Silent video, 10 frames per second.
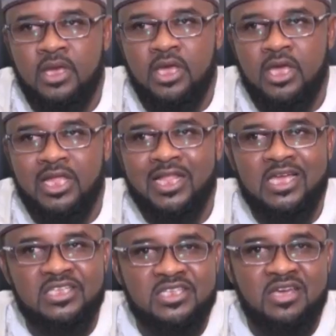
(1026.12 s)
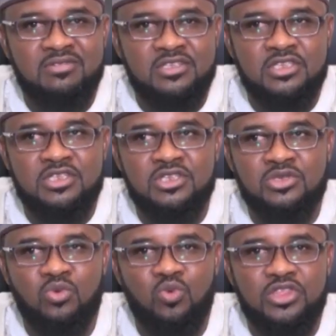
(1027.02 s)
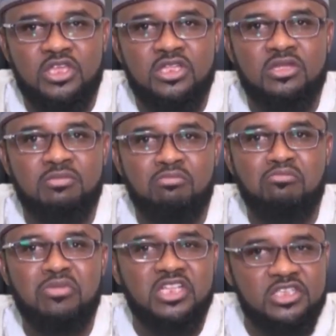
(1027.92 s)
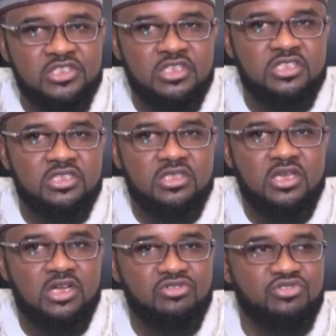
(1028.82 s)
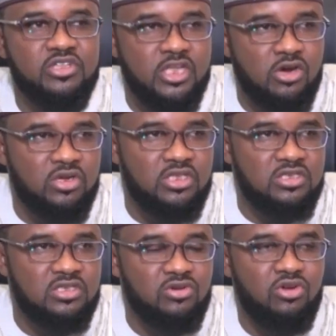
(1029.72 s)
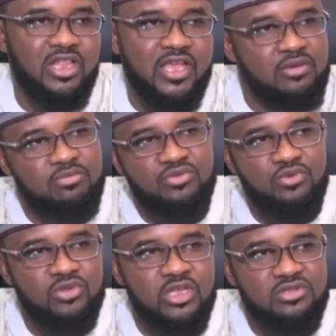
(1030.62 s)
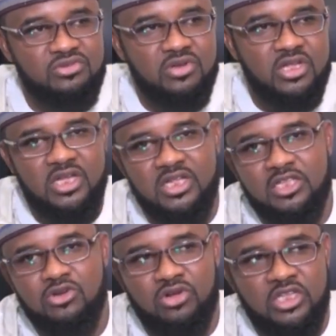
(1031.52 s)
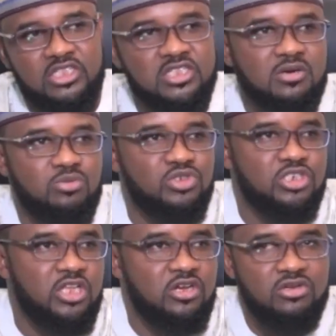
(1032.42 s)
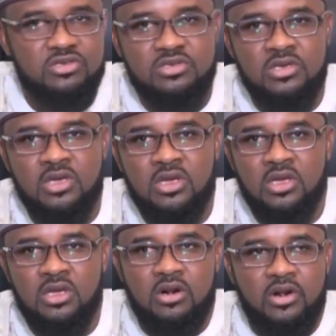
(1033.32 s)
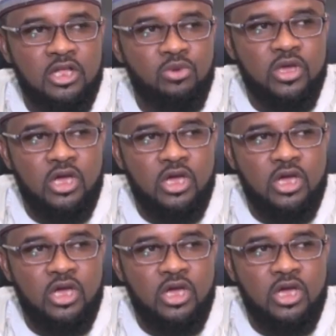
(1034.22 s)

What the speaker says: airline services within many states in the country nowadays, unlike before that you can hardly connect Abuja Lagos, railway